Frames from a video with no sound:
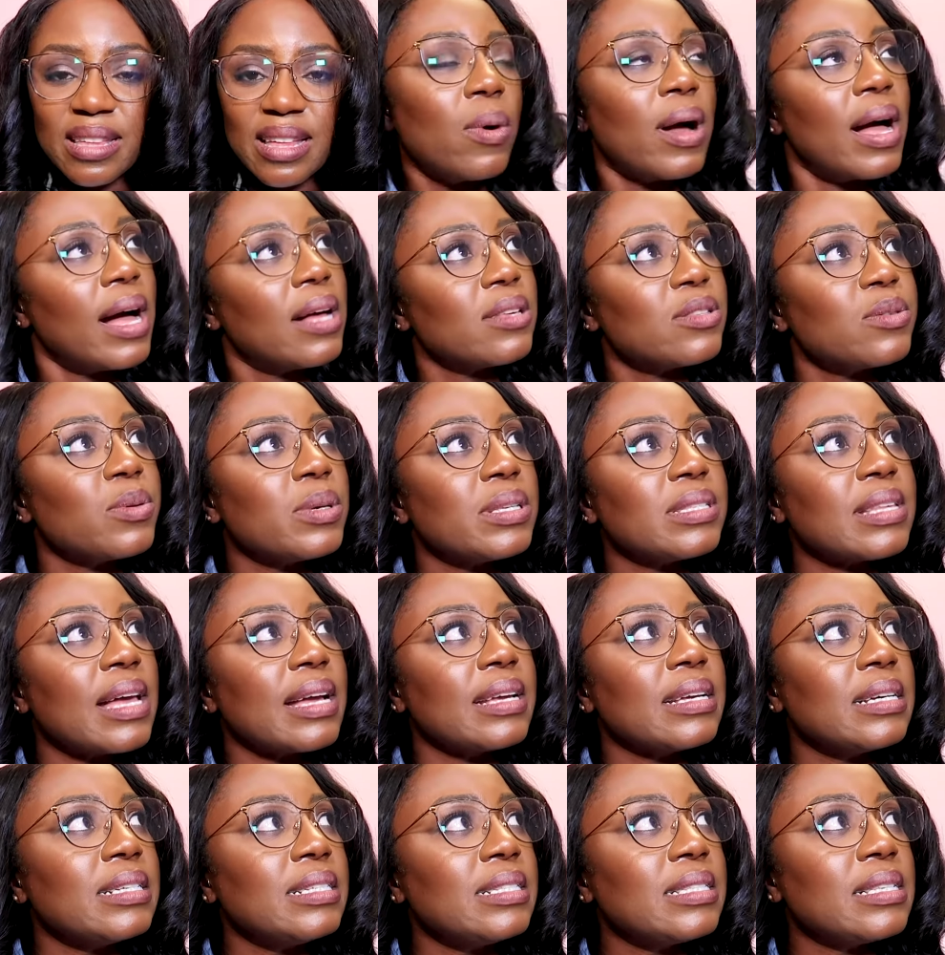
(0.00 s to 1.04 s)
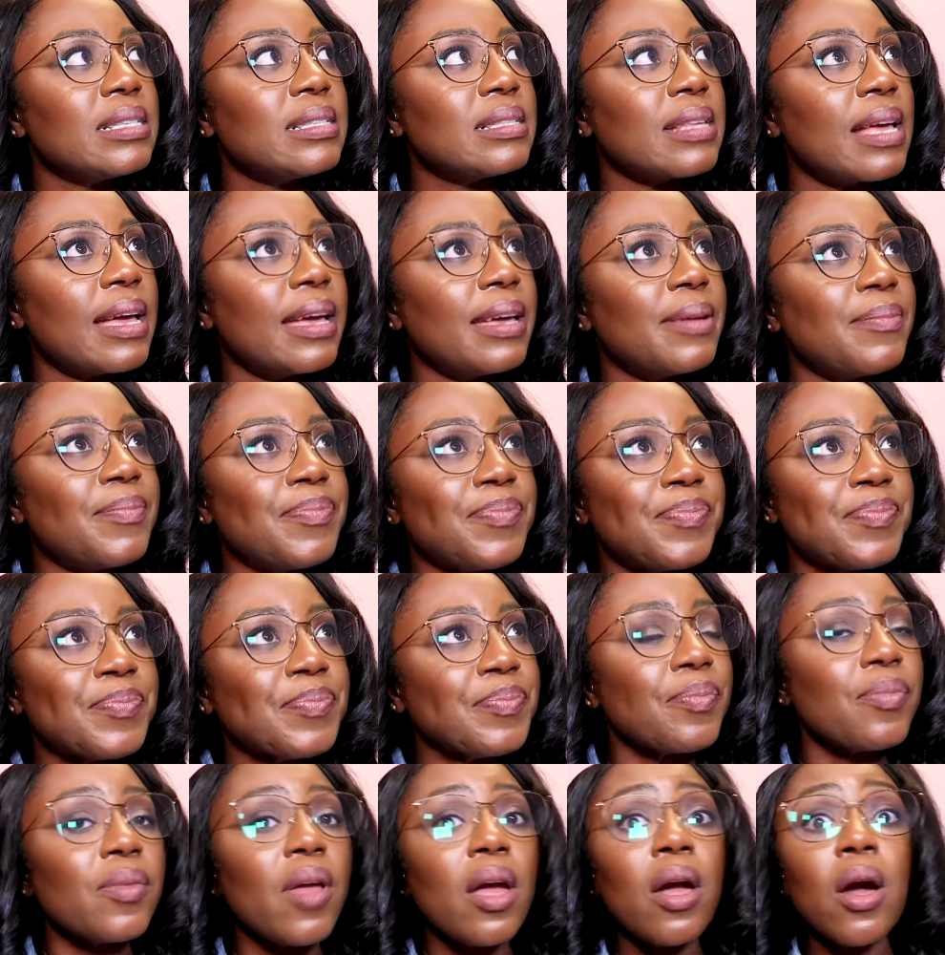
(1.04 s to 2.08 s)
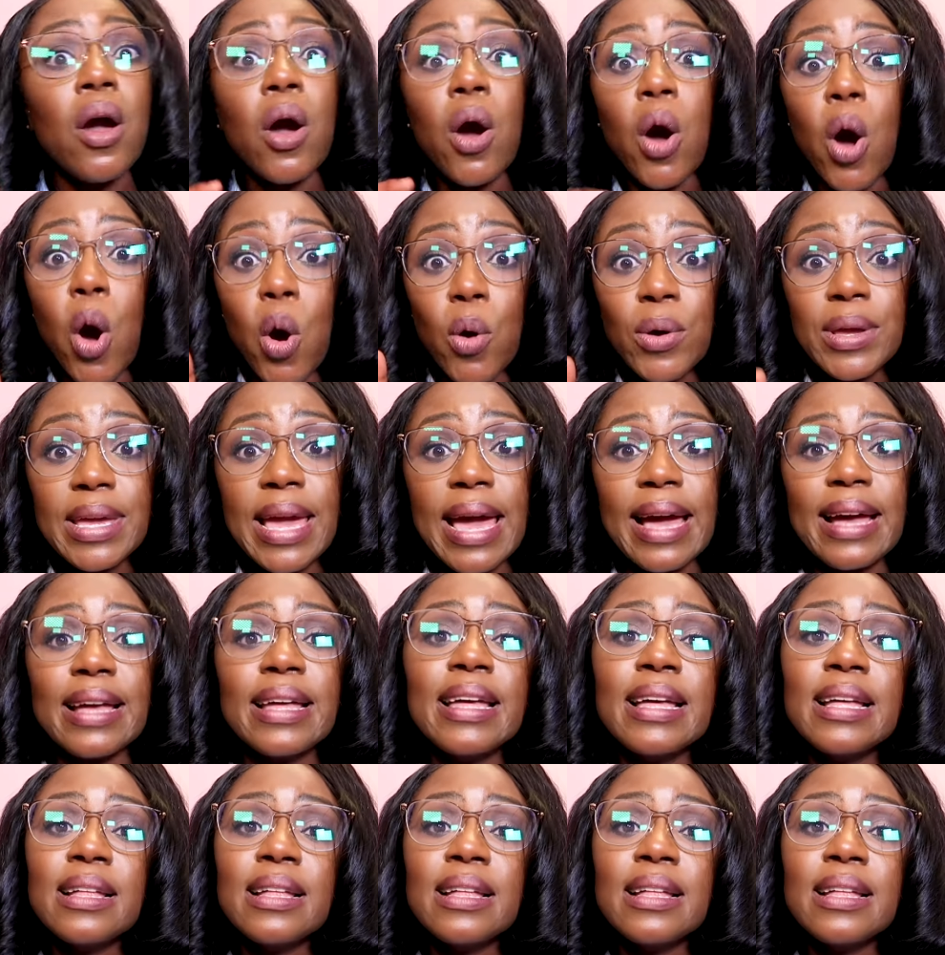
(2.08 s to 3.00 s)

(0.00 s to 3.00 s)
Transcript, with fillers: What else was I going to say? Oh yeah,